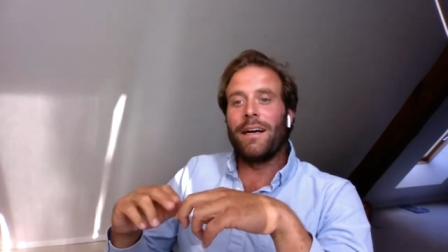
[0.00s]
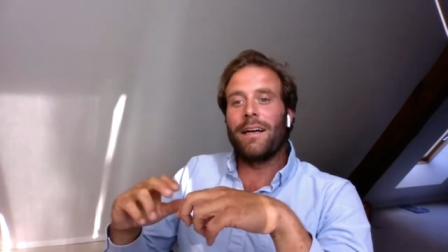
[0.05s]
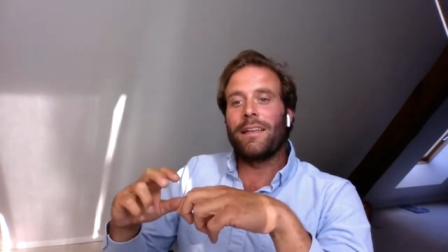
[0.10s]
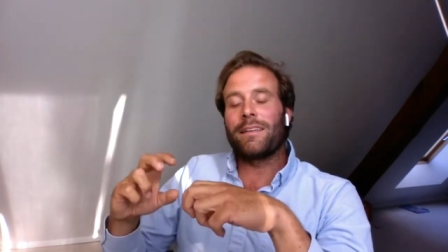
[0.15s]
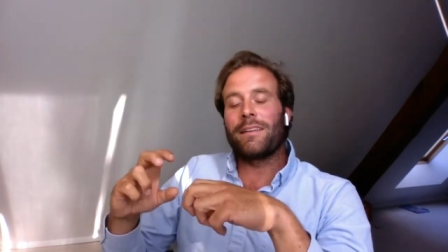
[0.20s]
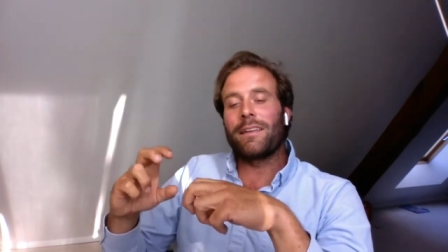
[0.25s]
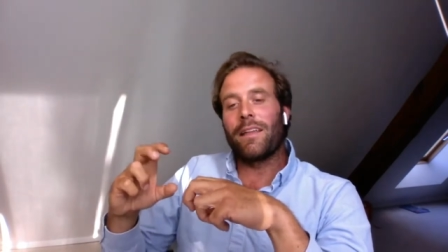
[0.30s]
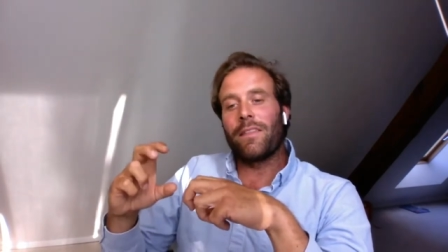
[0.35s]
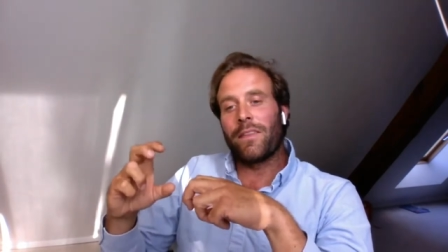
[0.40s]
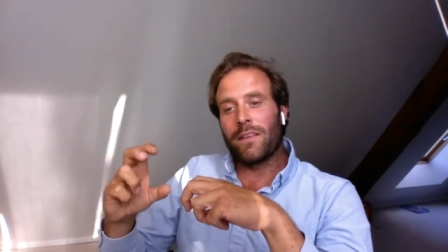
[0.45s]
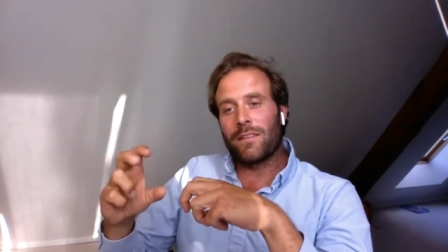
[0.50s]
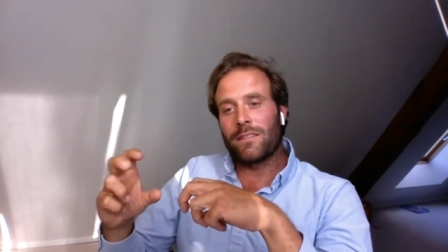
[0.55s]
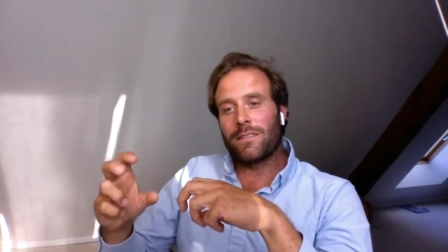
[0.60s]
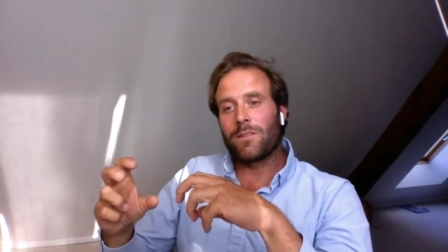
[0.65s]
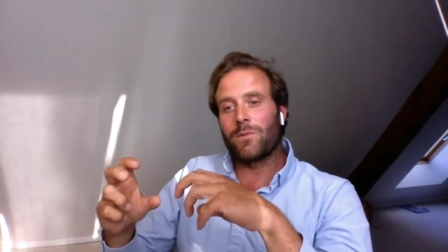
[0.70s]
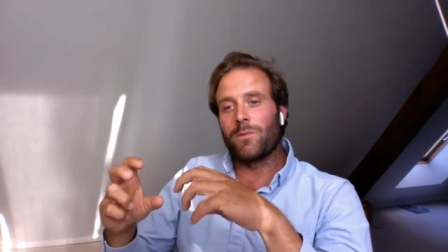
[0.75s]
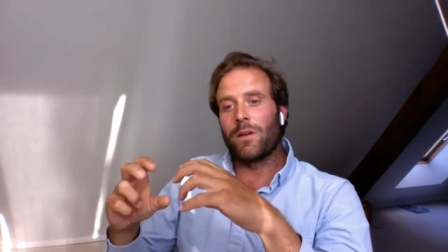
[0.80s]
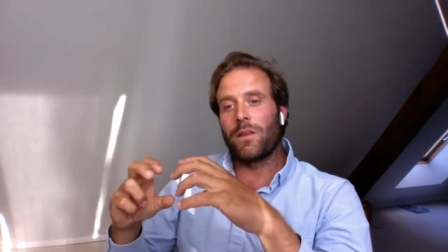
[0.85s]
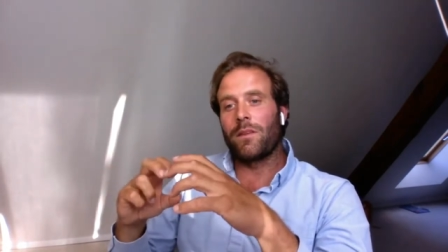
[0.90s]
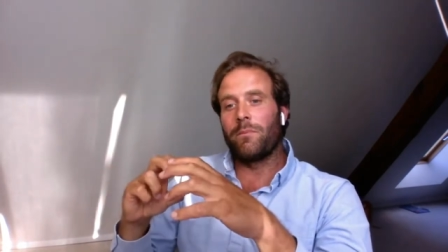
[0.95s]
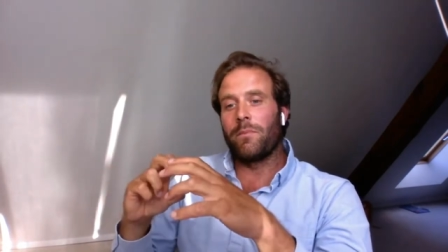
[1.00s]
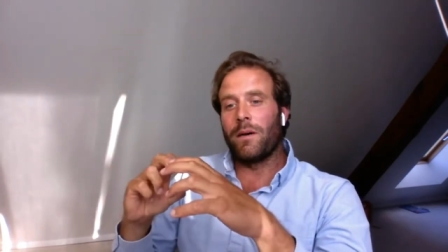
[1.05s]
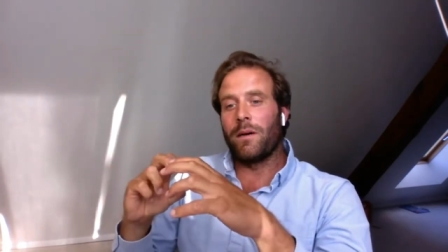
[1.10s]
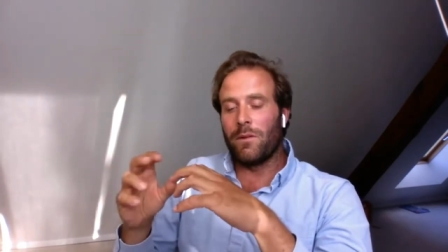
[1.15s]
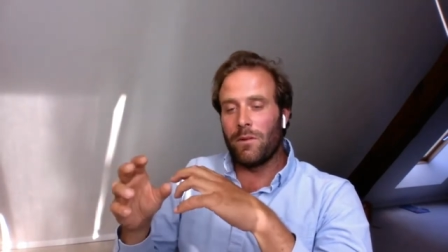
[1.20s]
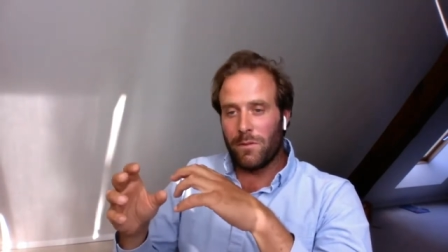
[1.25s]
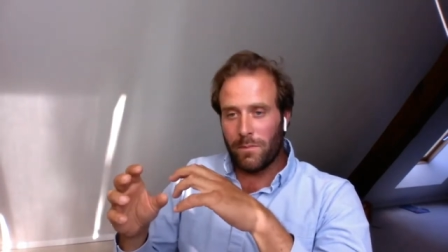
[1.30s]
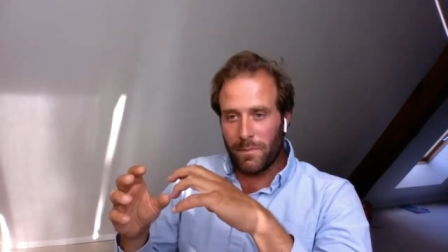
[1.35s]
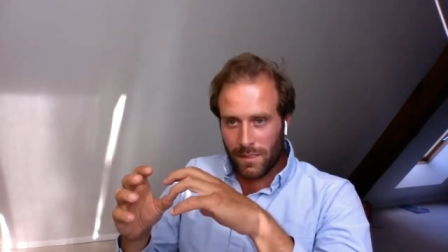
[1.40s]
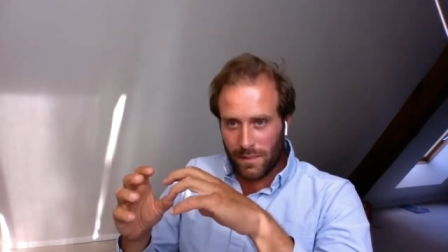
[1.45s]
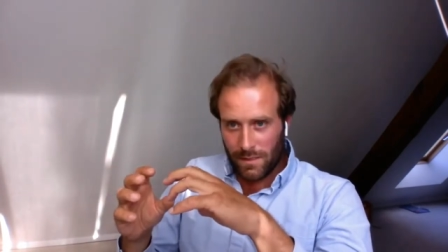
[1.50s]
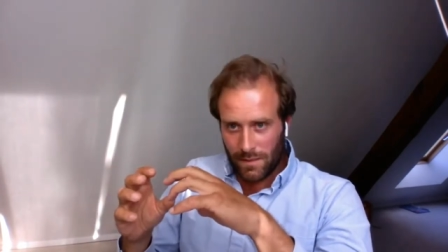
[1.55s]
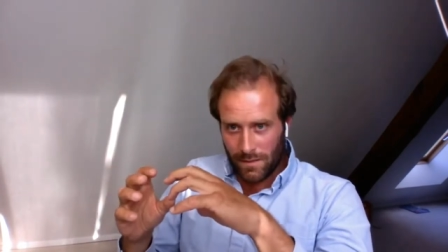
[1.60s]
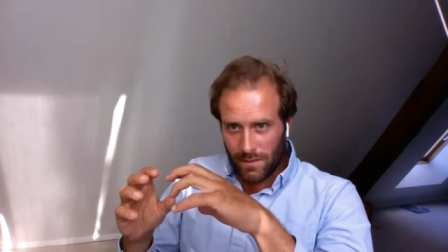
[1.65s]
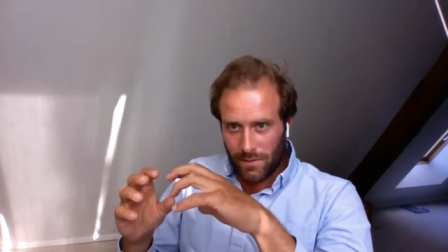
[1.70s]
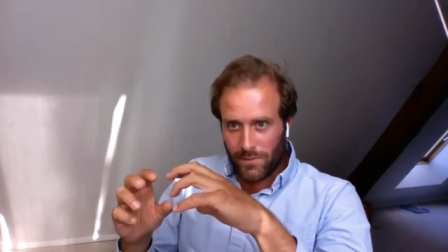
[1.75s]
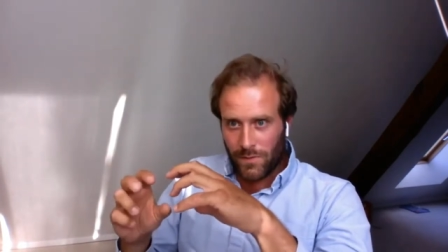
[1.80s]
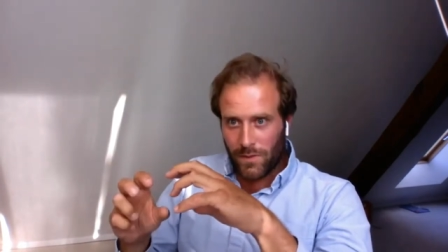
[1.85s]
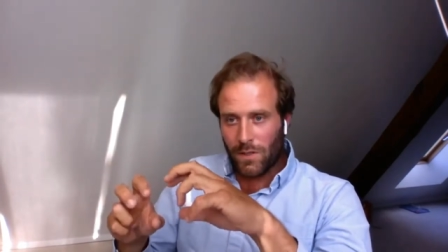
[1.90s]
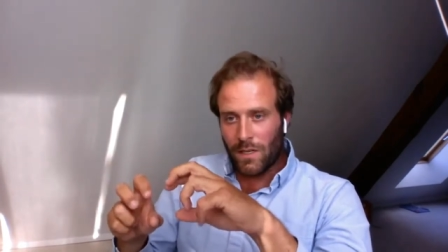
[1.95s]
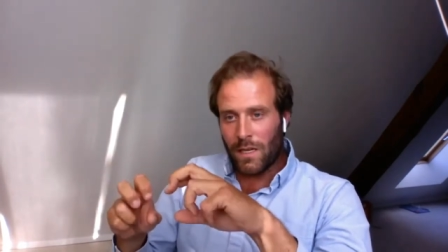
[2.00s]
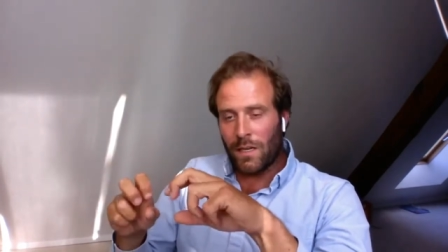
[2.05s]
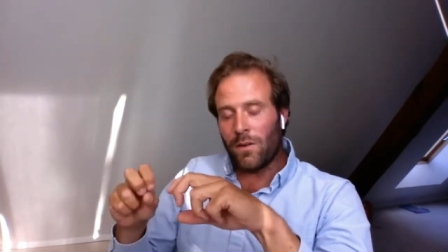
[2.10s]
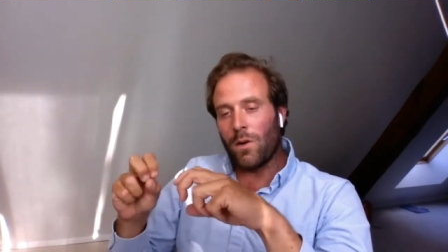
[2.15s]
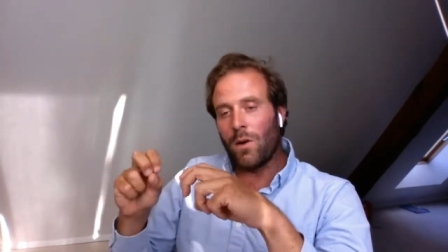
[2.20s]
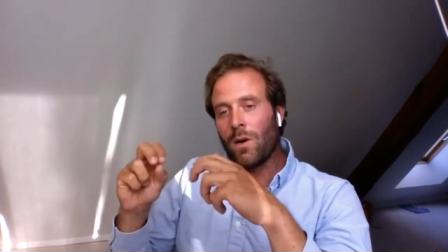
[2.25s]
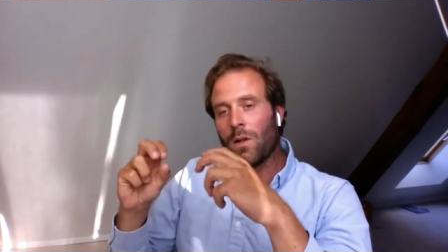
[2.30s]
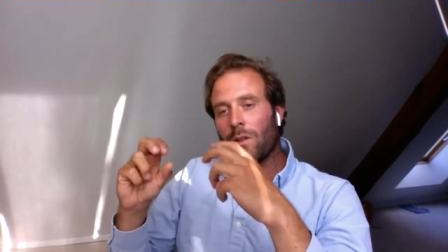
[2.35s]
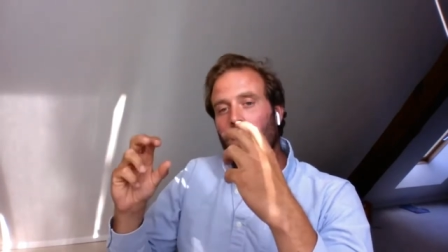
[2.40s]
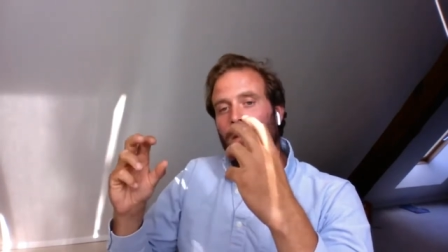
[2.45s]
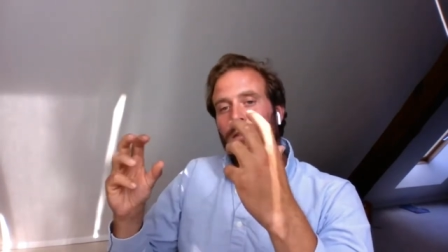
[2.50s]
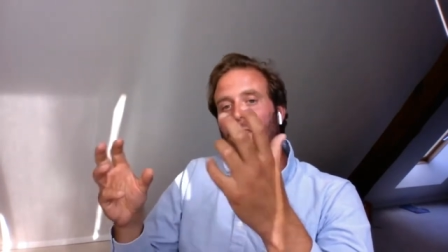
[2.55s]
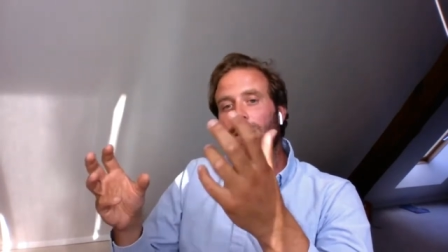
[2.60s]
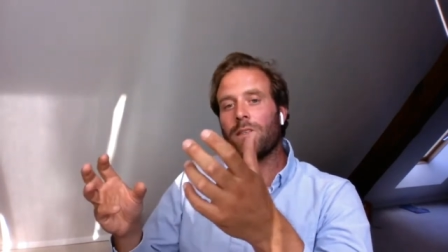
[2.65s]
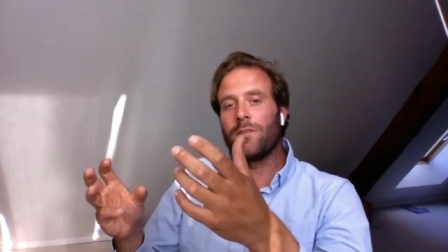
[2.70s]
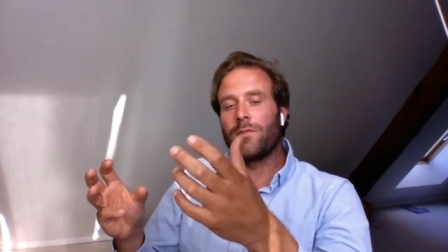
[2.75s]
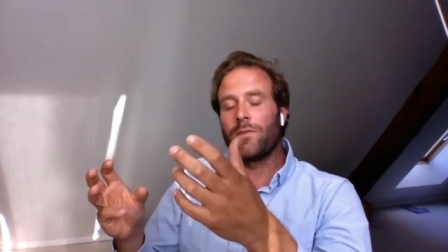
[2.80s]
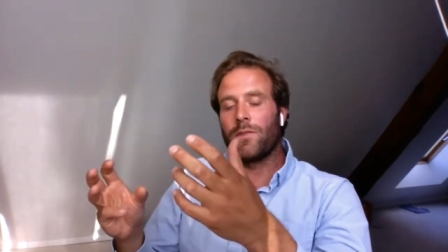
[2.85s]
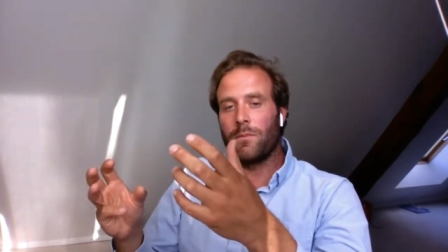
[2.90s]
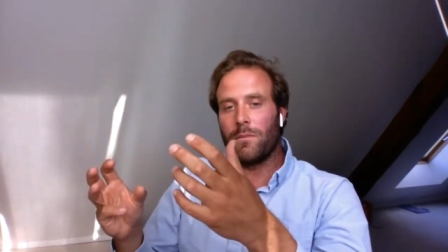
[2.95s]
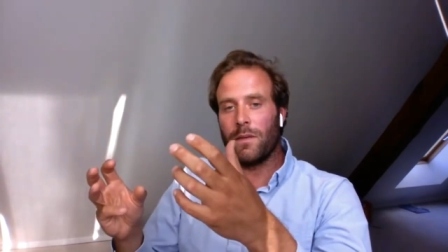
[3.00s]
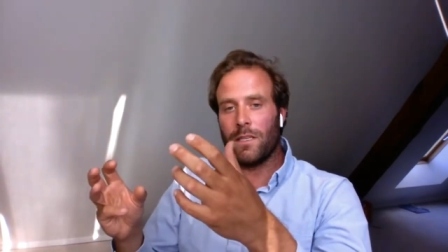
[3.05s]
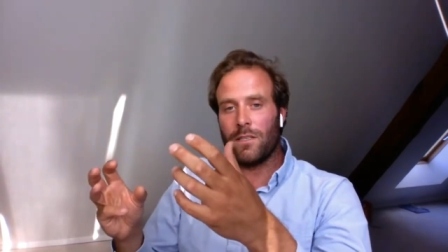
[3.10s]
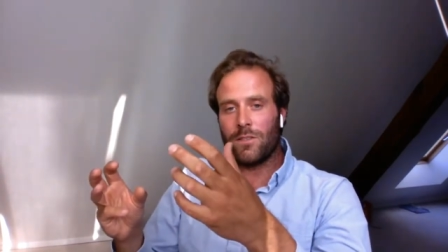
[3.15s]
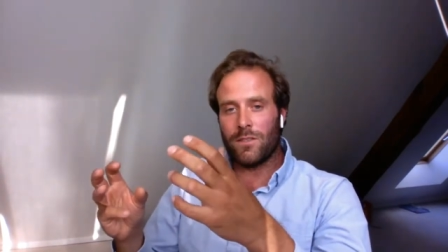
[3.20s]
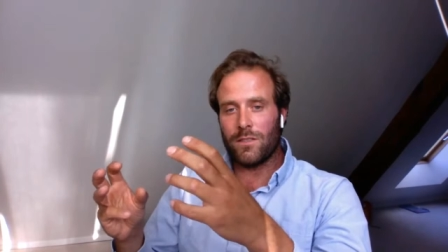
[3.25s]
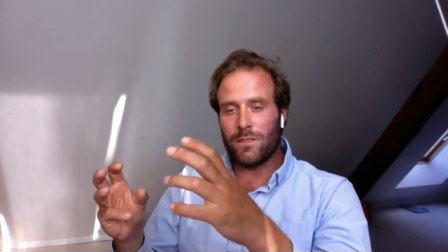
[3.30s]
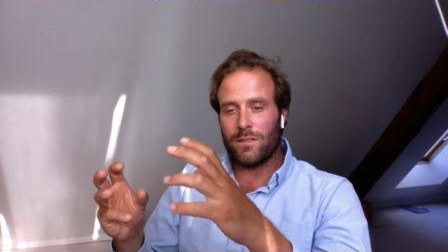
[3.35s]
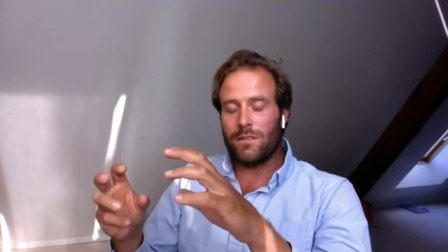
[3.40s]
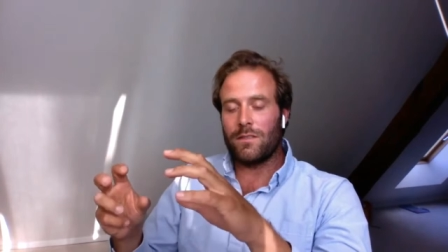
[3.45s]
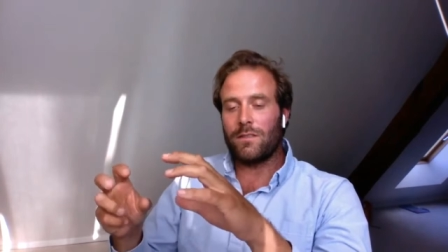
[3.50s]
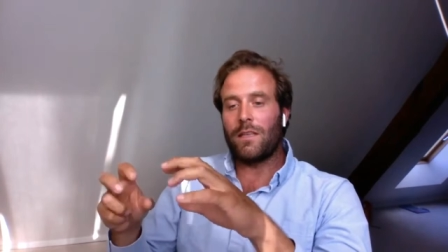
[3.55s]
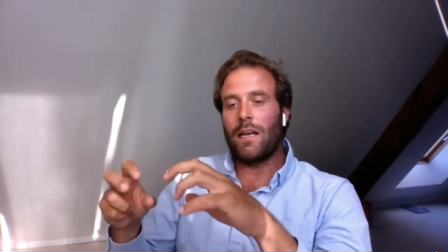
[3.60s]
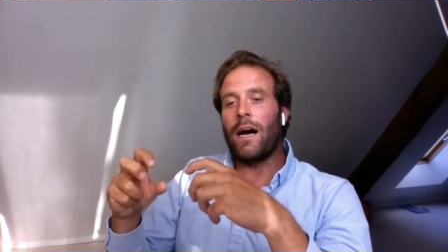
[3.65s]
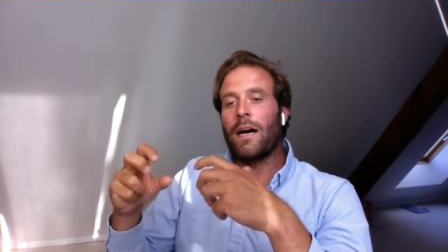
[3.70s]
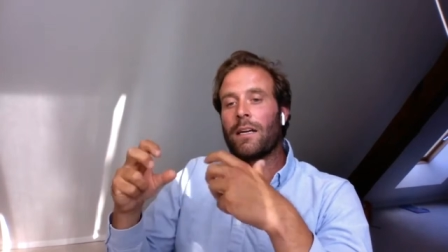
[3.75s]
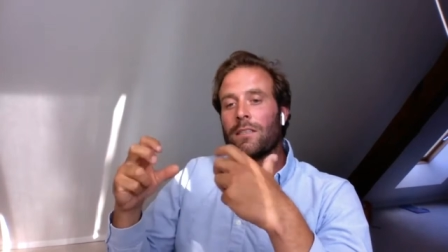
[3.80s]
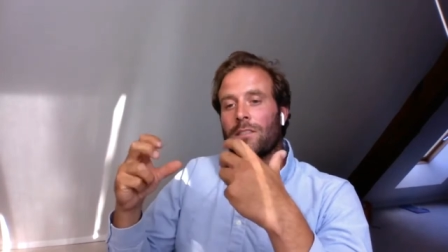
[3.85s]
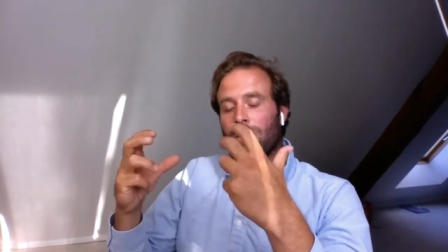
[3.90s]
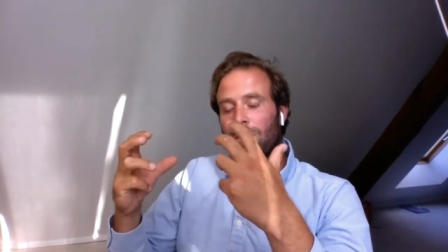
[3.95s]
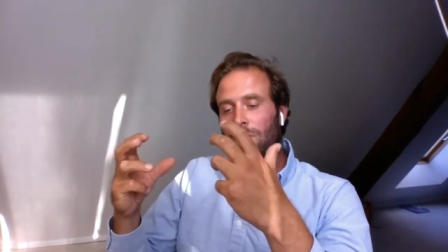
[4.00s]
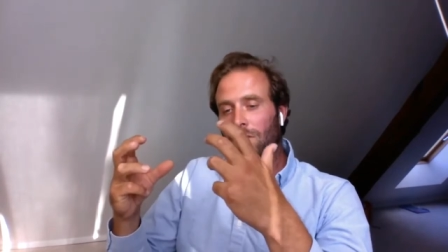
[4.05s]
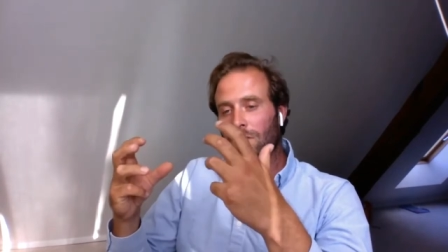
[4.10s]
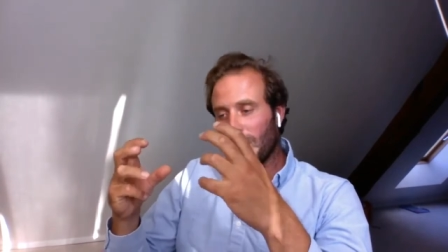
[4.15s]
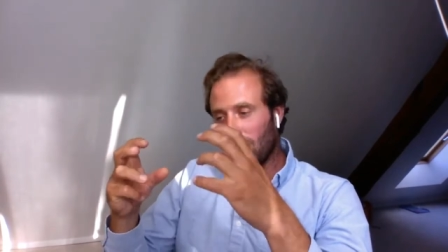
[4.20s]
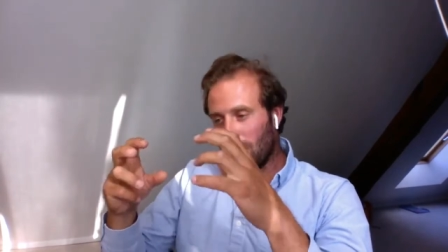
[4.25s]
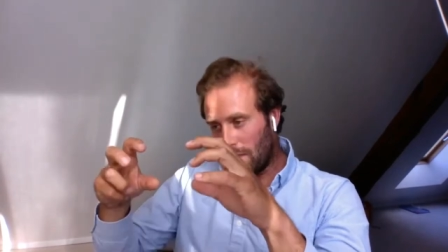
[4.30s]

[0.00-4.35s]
And this is what the barometers are for. And all this information are